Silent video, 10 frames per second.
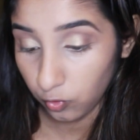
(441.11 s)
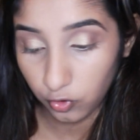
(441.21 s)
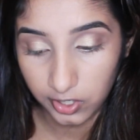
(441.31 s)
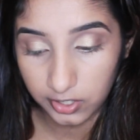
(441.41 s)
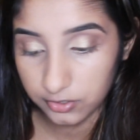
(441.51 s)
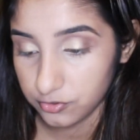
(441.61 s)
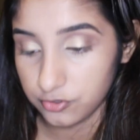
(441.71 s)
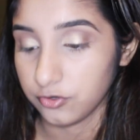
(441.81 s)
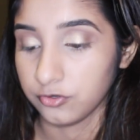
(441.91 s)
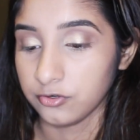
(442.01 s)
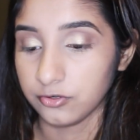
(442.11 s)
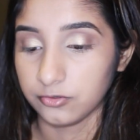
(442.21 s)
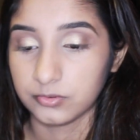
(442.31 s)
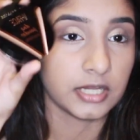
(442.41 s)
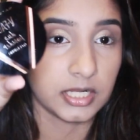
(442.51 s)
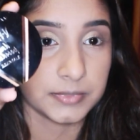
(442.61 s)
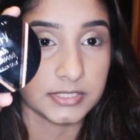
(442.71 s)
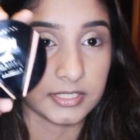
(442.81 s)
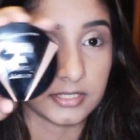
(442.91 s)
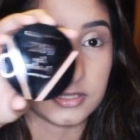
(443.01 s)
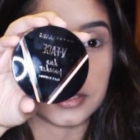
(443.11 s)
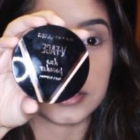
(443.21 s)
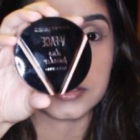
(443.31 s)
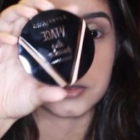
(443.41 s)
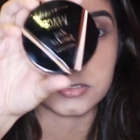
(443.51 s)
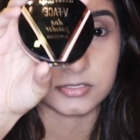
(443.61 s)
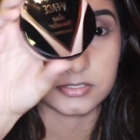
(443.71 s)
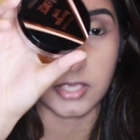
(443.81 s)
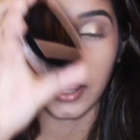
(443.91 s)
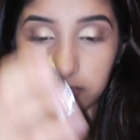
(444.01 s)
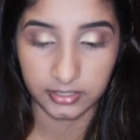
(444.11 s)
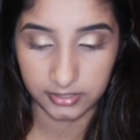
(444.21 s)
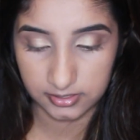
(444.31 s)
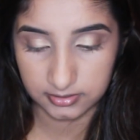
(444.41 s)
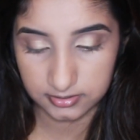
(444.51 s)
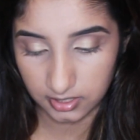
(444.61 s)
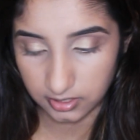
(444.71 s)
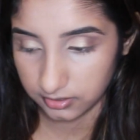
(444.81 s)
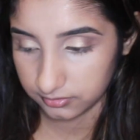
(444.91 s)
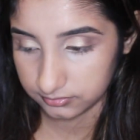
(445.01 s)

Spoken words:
Or, no. I'll be taking this highlight instead.